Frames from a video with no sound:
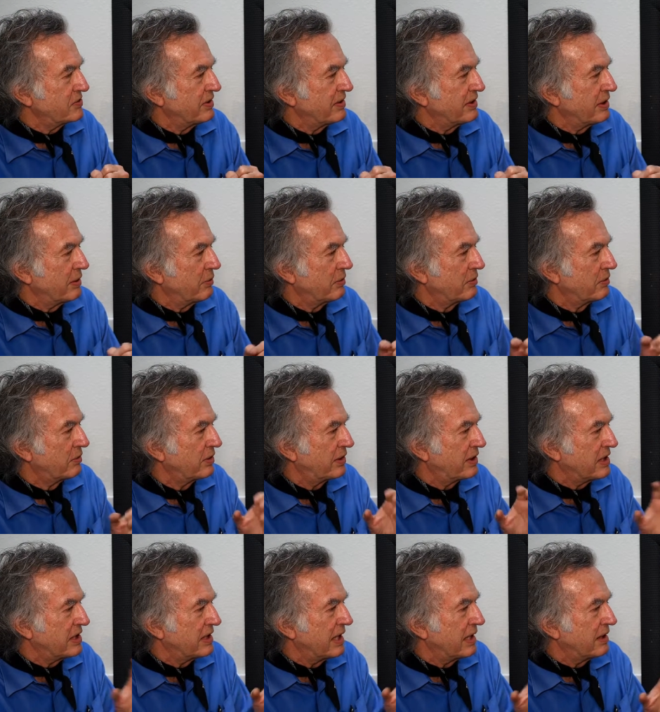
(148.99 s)
and they were
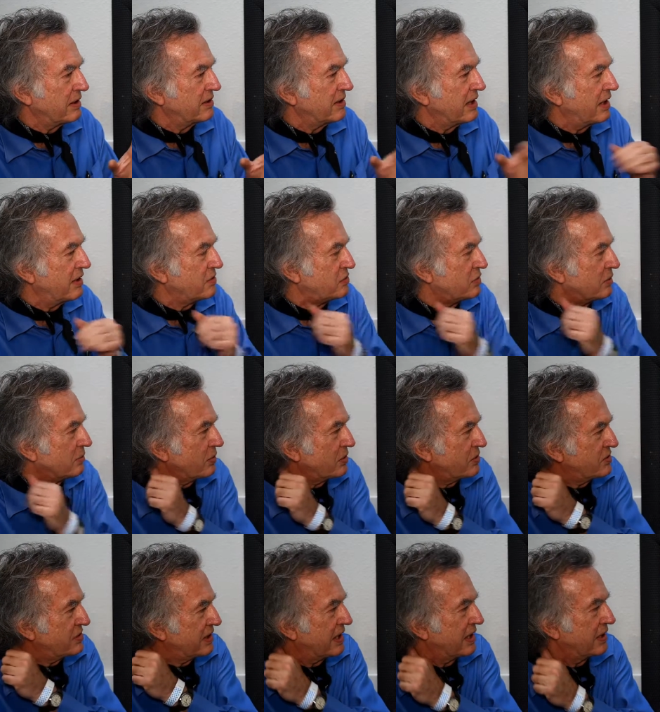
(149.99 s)
looking at dinosaur
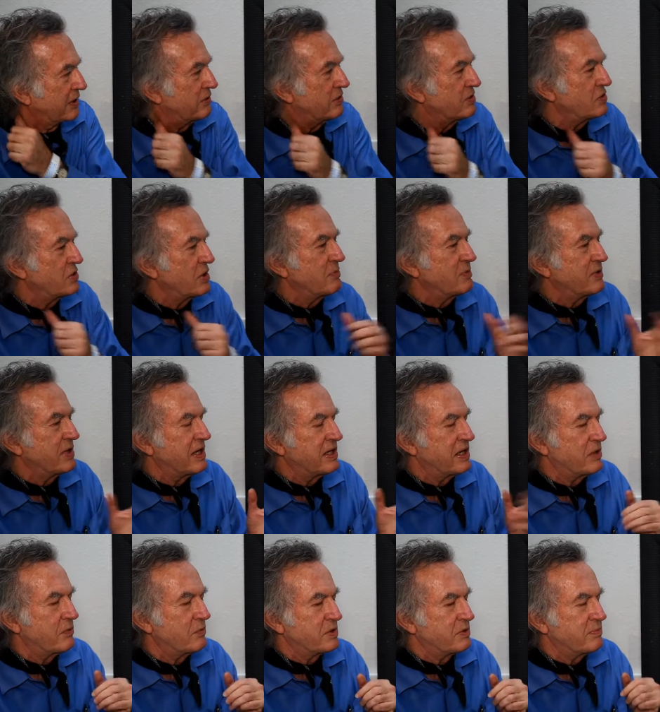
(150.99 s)
books together, and Jim's
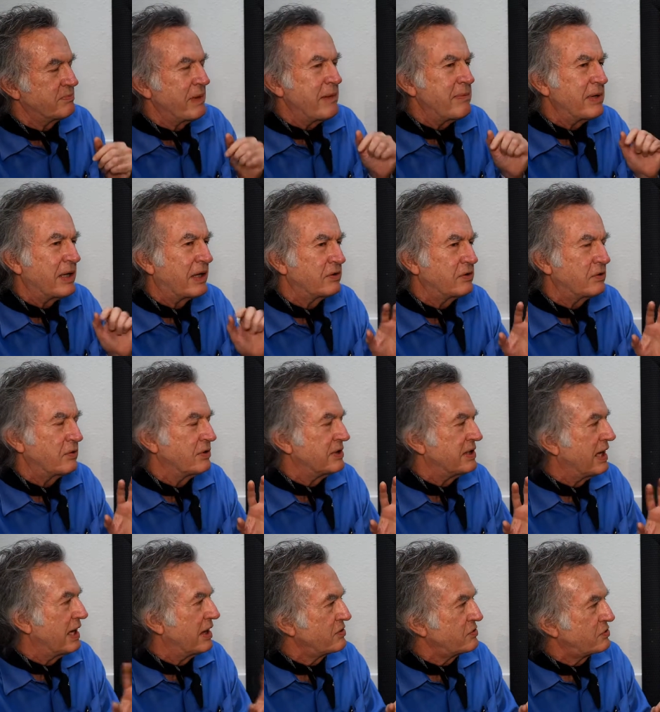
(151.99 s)
idea was, maybe I'll do a
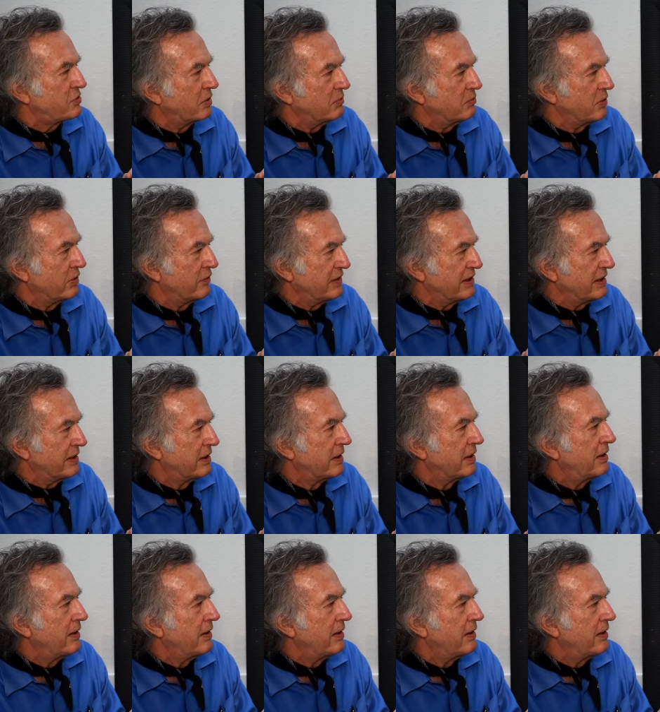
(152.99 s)
dinosaur movie,